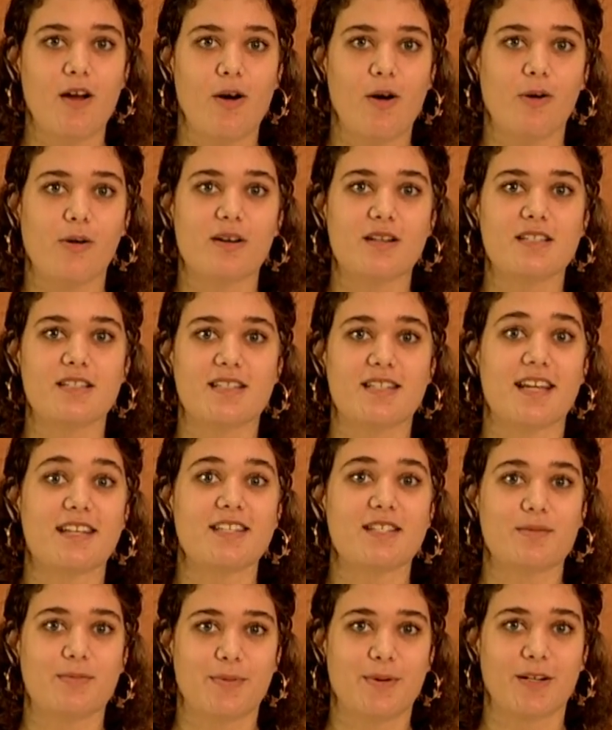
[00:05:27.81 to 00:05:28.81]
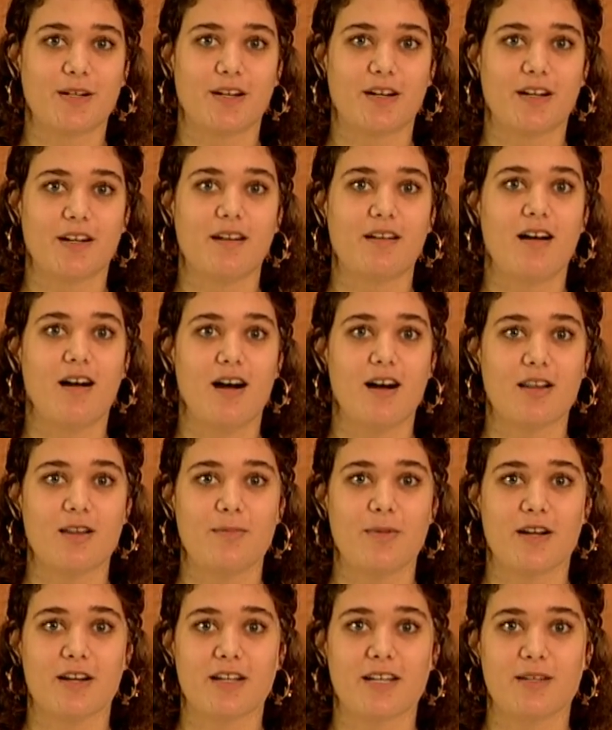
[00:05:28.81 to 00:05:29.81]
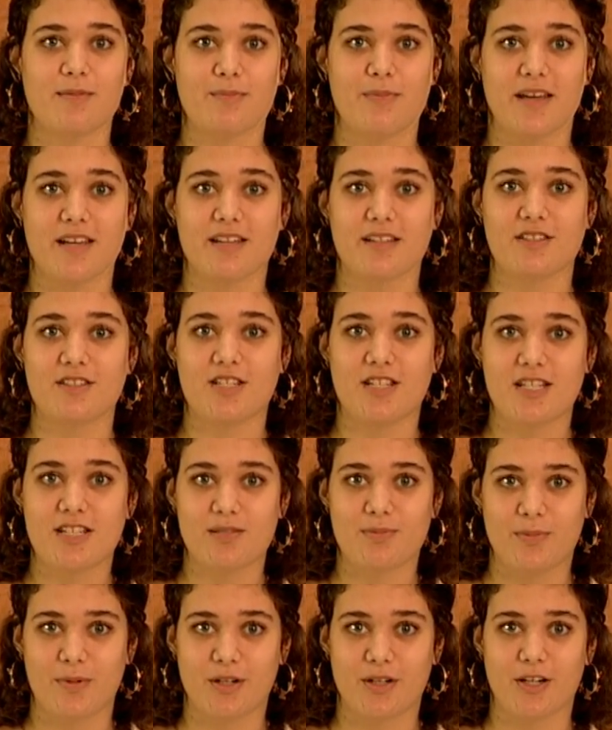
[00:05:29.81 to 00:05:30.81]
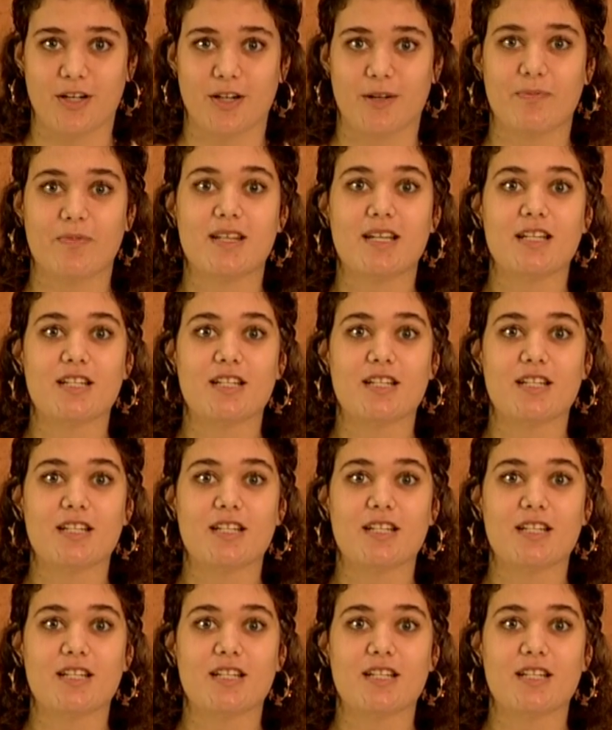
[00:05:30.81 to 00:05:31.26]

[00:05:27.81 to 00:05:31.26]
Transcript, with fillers: Orange Zest Burger, All American Bacon Cheeseburger,